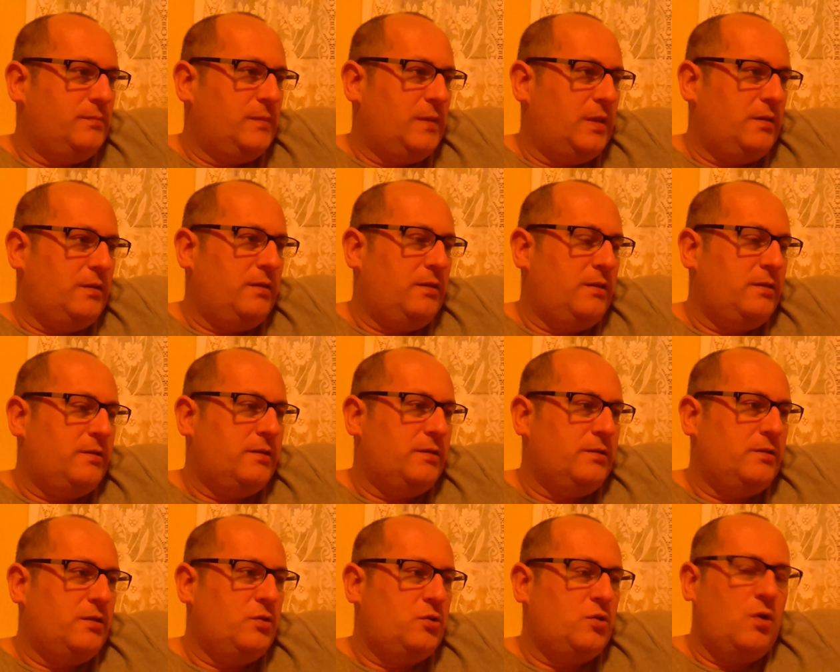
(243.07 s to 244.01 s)
th- this
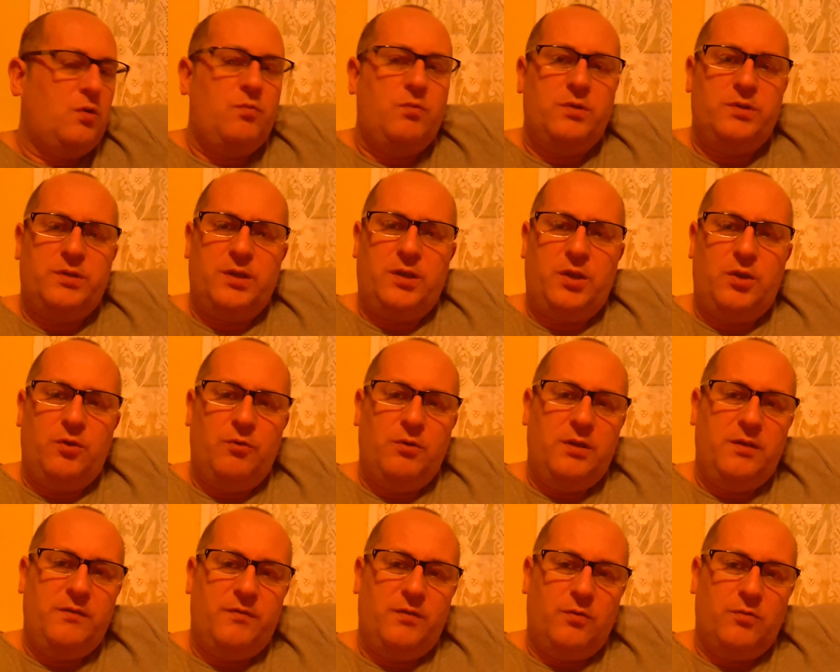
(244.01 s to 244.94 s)
is the joke with
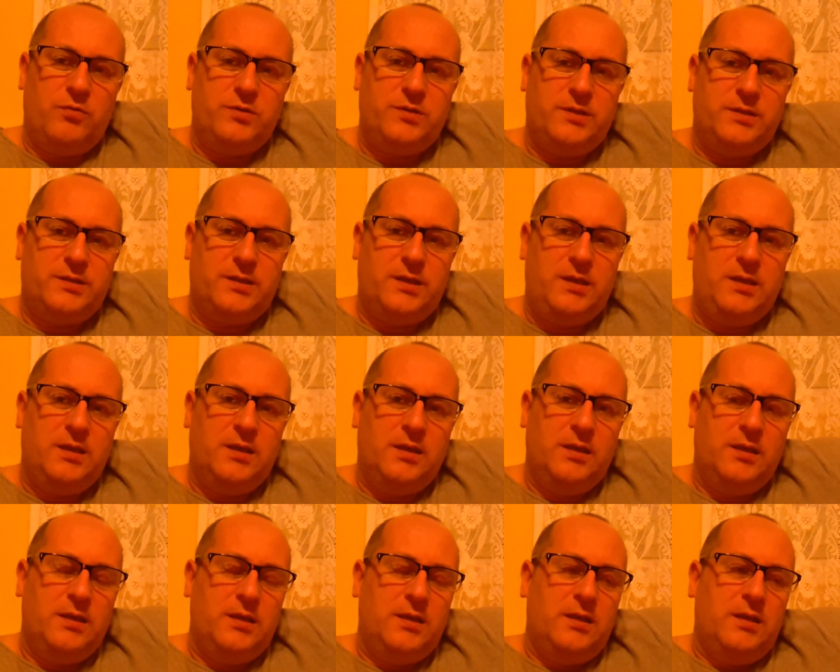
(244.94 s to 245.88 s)
security flaws, you see.
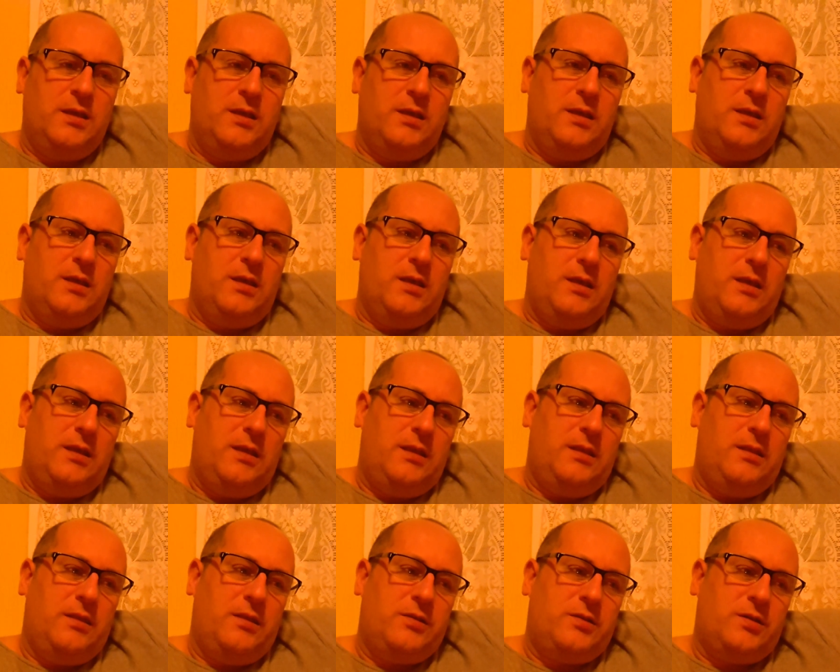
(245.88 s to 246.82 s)

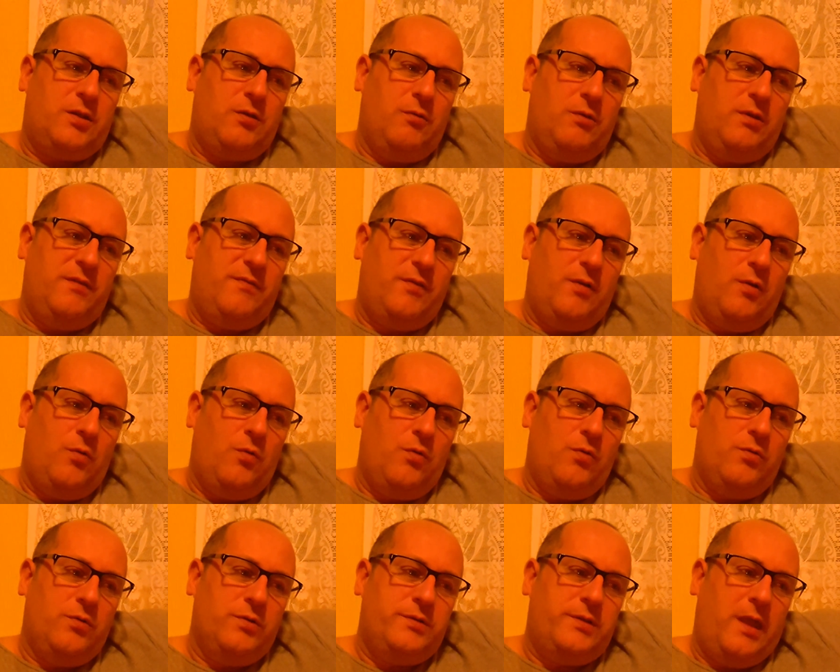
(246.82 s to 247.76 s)
The security
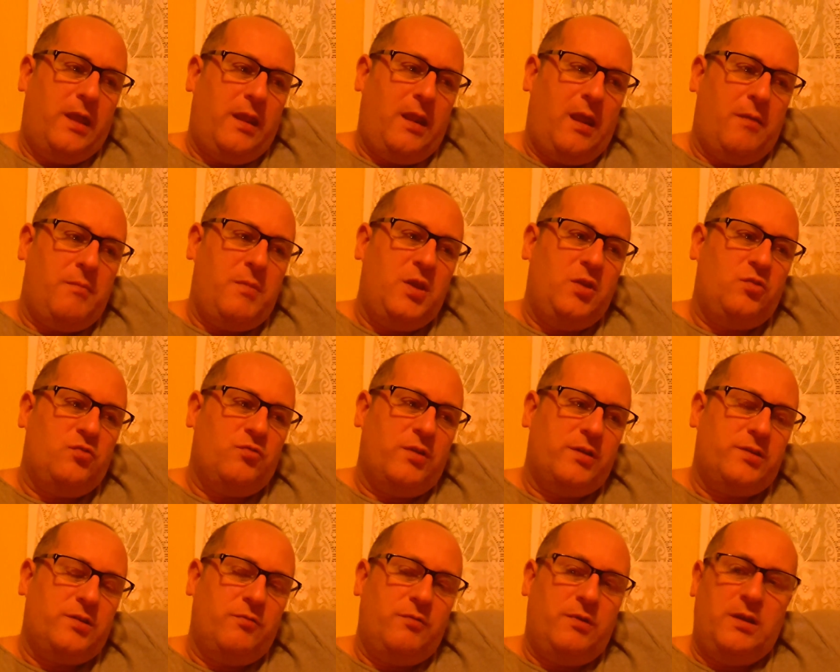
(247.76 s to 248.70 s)
flaws that I'm
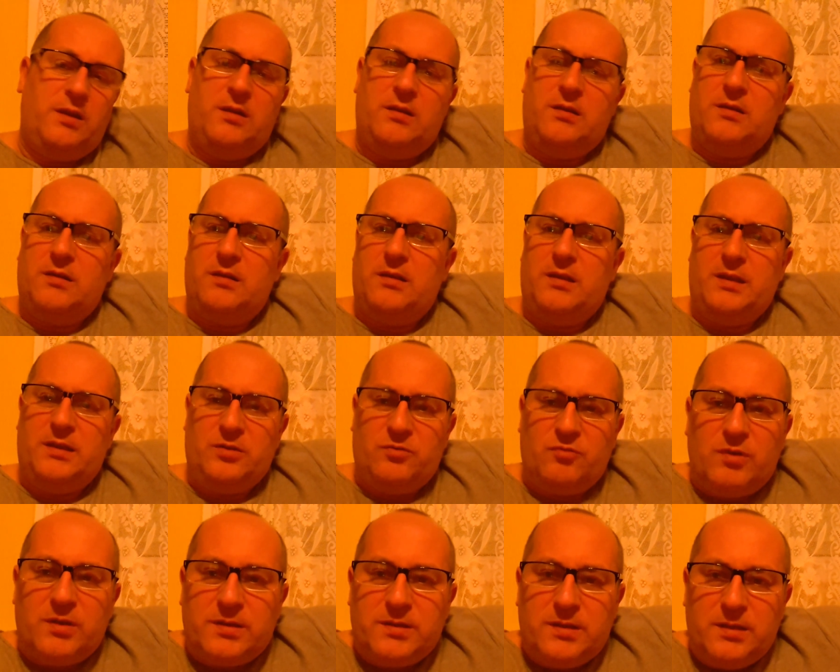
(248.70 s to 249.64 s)
interested in
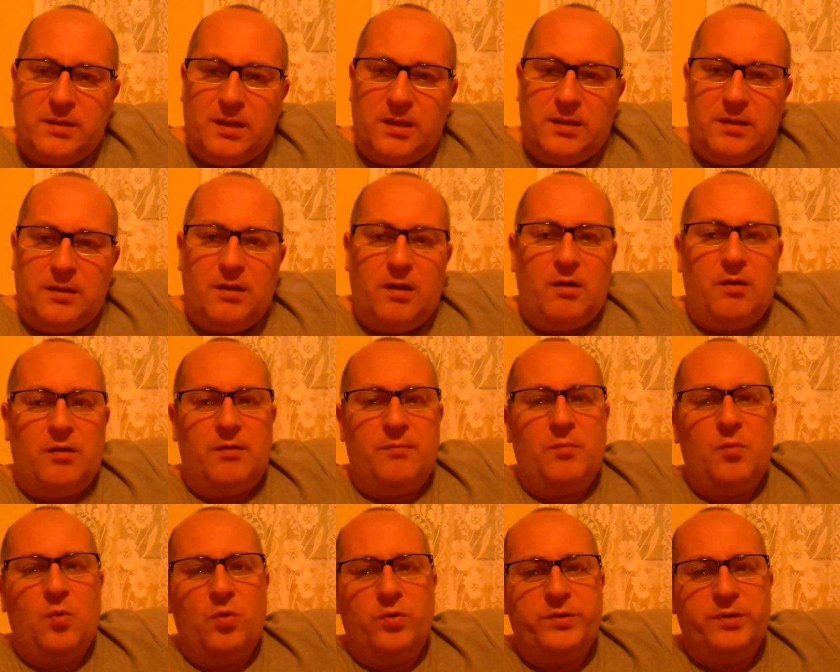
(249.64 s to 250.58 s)
interested in are
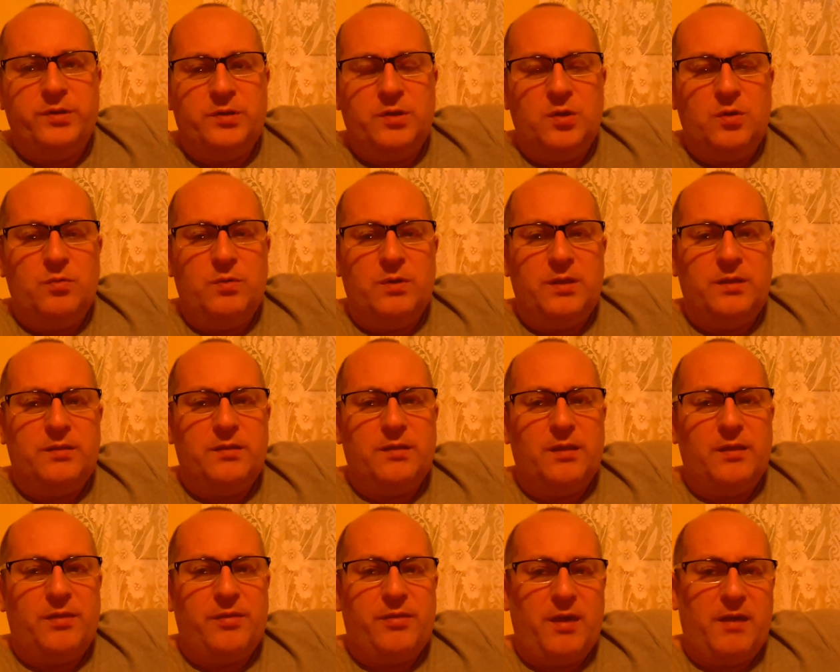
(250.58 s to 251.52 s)
more to do with
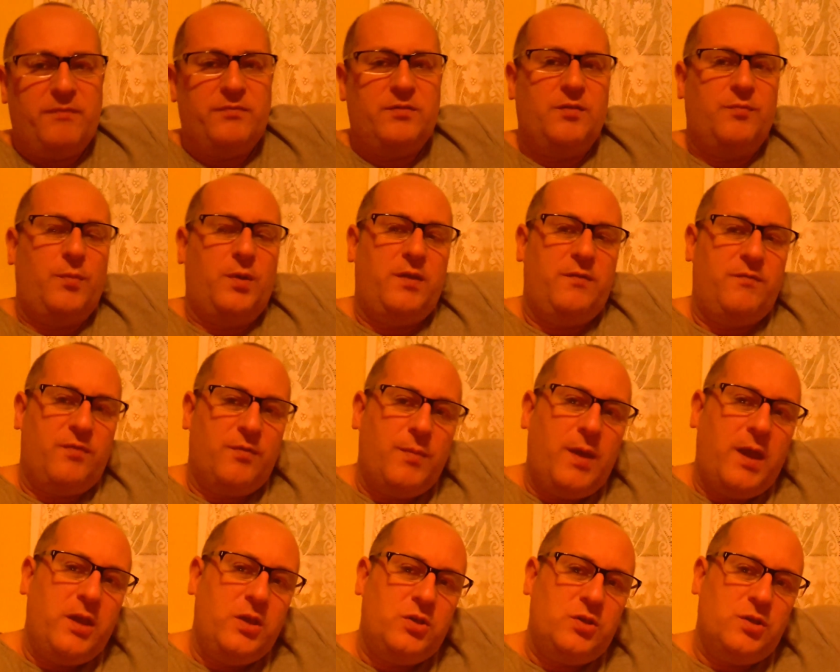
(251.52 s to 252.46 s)
theft of my
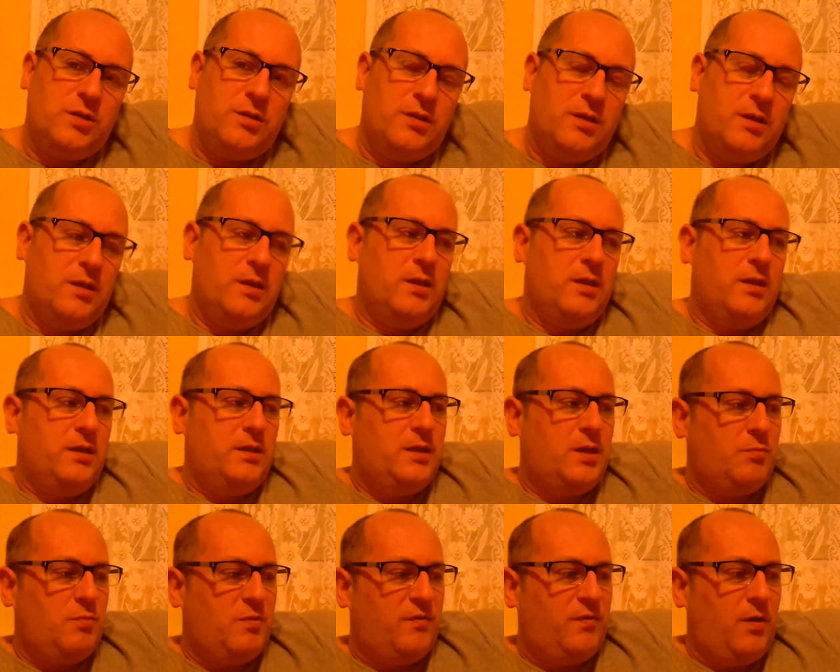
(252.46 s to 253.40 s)
information.
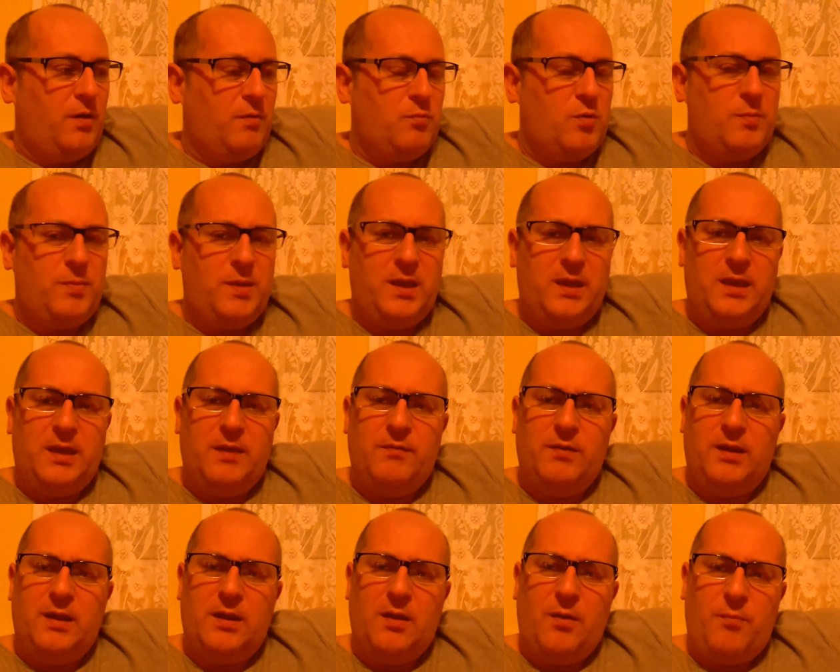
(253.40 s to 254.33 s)
Yet we find we're being
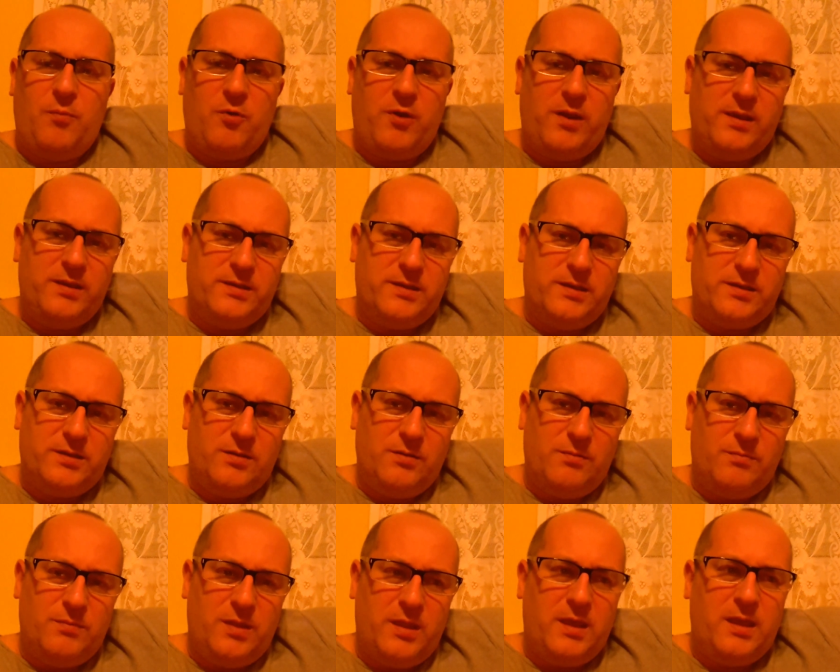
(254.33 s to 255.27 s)
given an operating
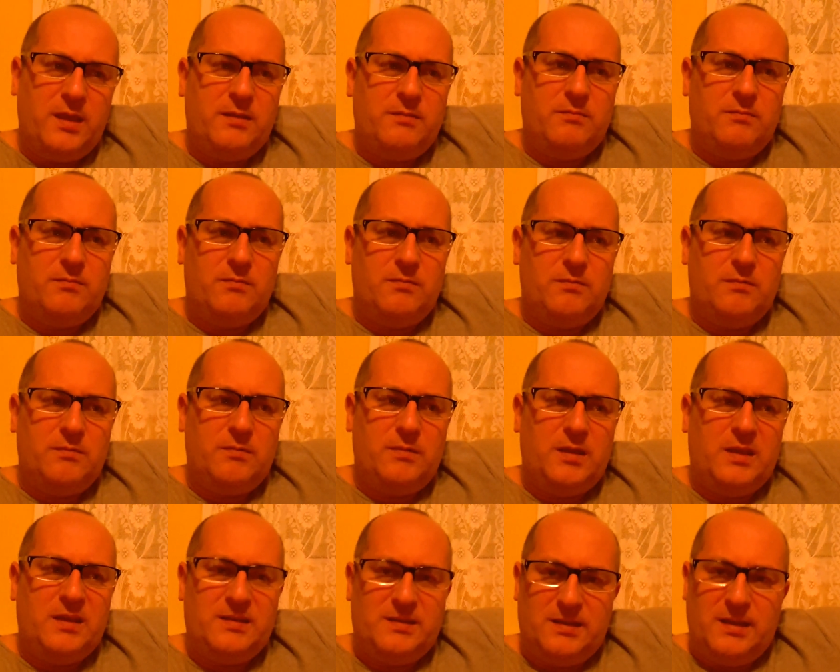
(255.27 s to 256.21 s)
system that
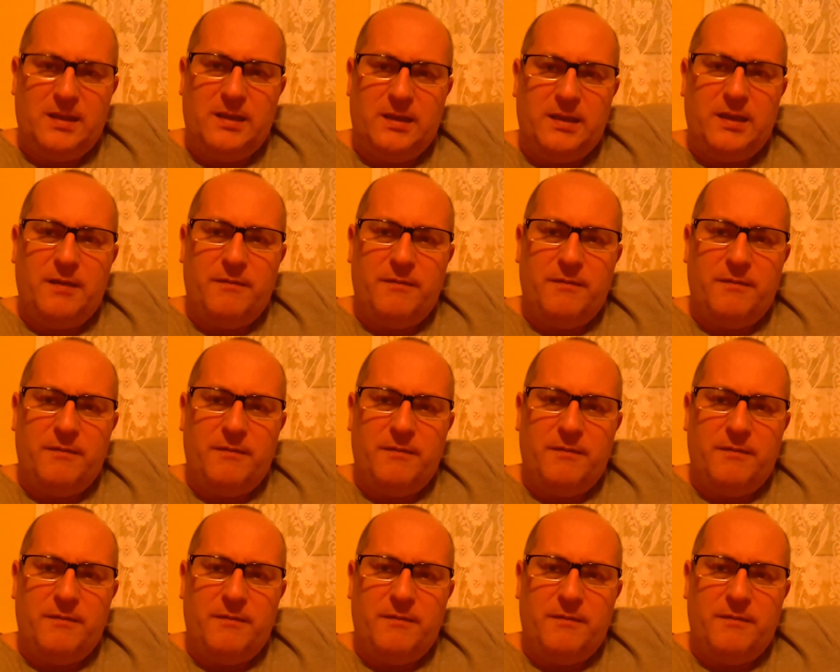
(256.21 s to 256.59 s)
is stealing